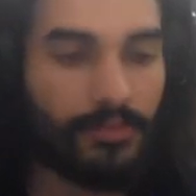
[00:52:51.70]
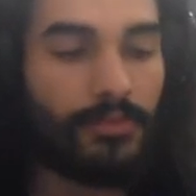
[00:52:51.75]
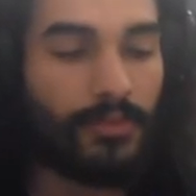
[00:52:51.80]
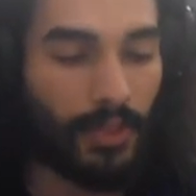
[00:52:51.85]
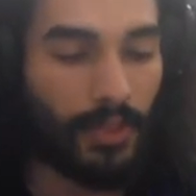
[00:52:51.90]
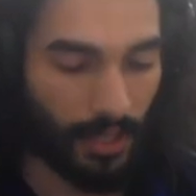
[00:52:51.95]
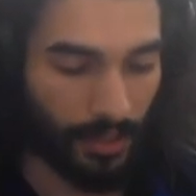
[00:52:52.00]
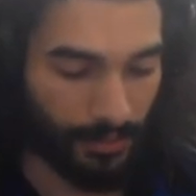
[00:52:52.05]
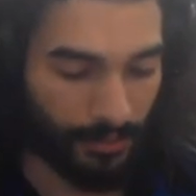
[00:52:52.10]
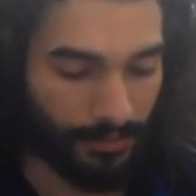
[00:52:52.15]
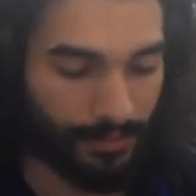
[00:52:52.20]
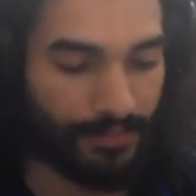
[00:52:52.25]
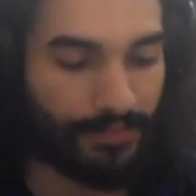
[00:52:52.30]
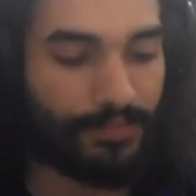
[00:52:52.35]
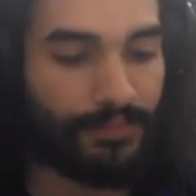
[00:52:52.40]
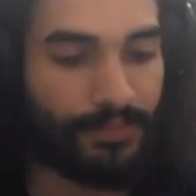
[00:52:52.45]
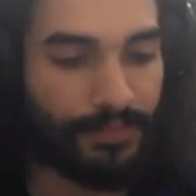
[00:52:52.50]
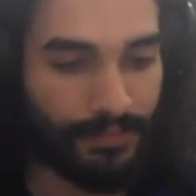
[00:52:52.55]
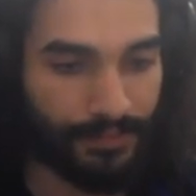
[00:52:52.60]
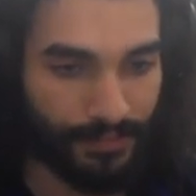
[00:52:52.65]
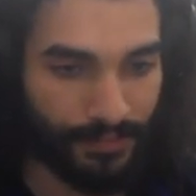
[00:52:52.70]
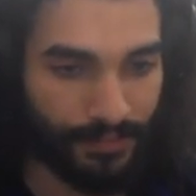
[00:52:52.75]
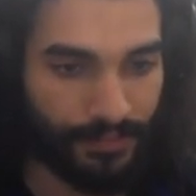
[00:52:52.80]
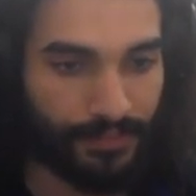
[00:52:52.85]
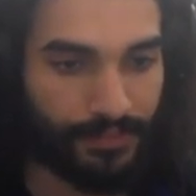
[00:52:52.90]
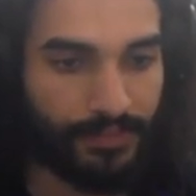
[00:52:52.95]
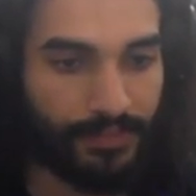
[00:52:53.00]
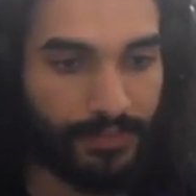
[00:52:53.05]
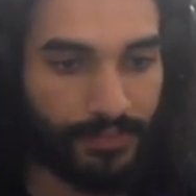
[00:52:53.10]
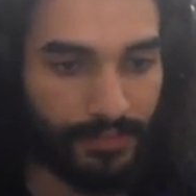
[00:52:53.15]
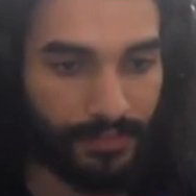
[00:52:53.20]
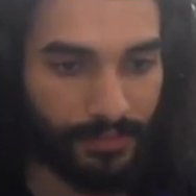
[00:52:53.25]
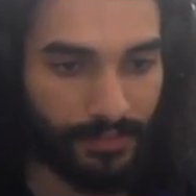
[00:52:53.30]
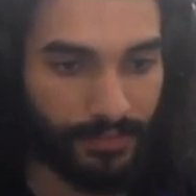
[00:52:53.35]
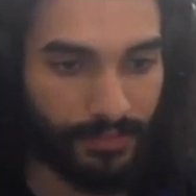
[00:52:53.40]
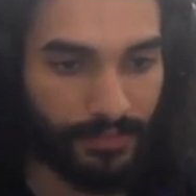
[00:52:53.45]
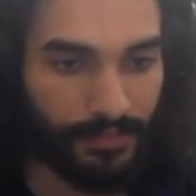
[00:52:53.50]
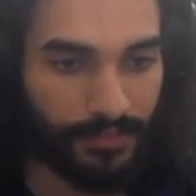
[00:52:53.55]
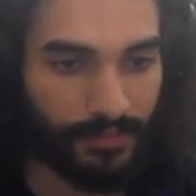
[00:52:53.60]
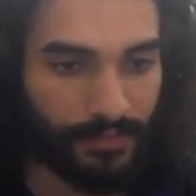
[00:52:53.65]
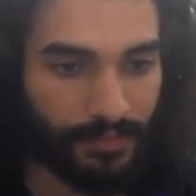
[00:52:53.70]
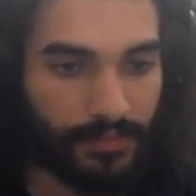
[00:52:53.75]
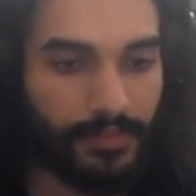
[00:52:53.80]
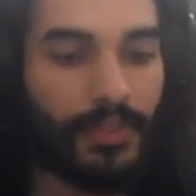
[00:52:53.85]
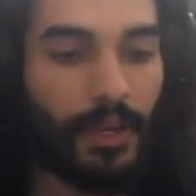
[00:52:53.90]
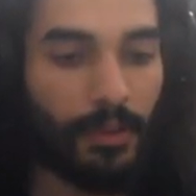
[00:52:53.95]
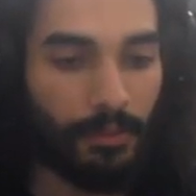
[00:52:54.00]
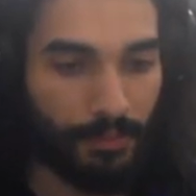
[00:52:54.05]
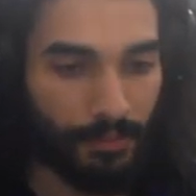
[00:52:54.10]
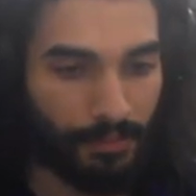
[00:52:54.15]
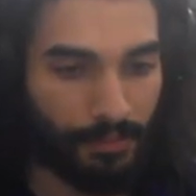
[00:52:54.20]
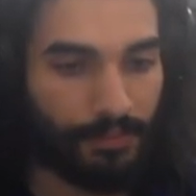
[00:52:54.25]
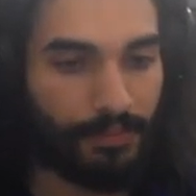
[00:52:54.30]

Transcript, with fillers: Yeah. I think it was his master. Yep.